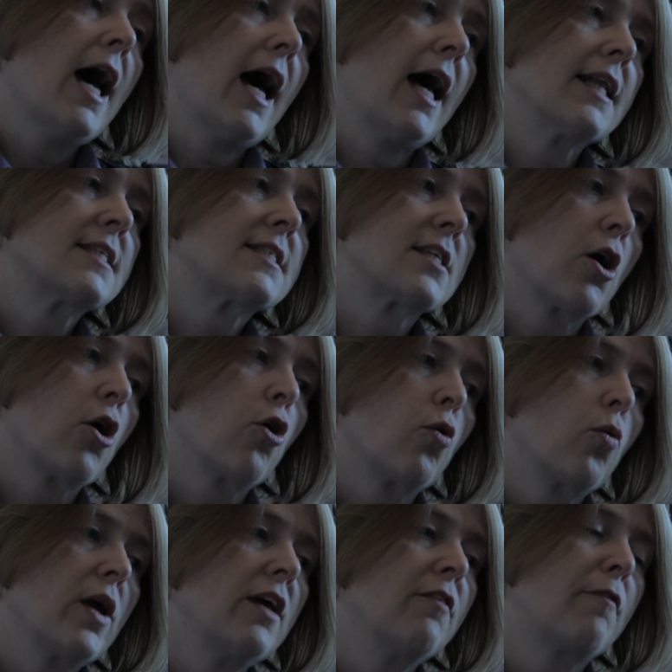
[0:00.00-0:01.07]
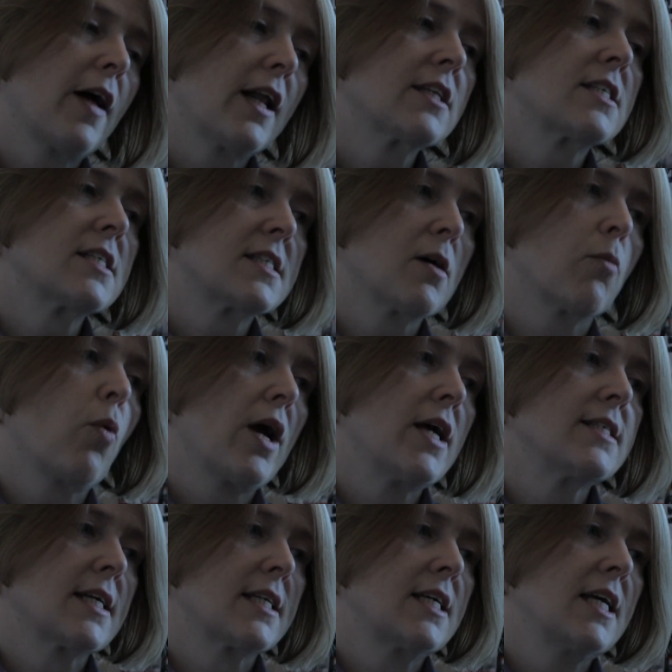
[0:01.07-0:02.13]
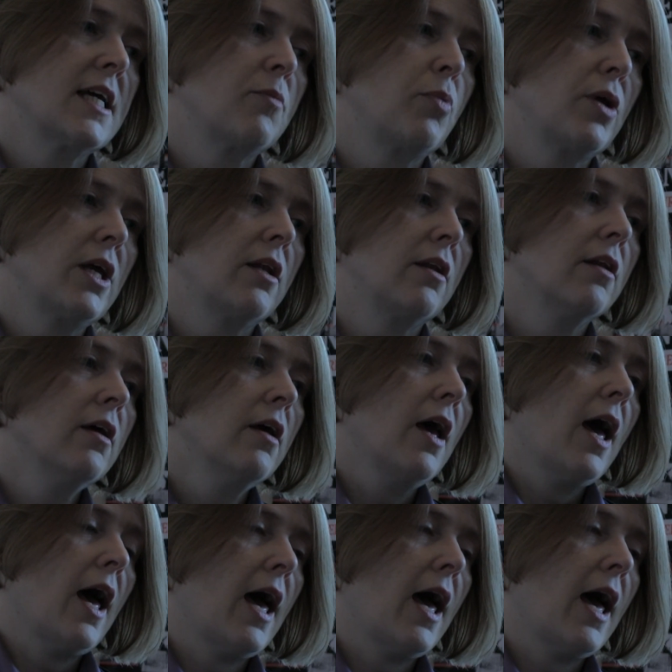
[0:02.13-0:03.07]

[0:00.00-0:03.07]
and so he felt in some ways that he had been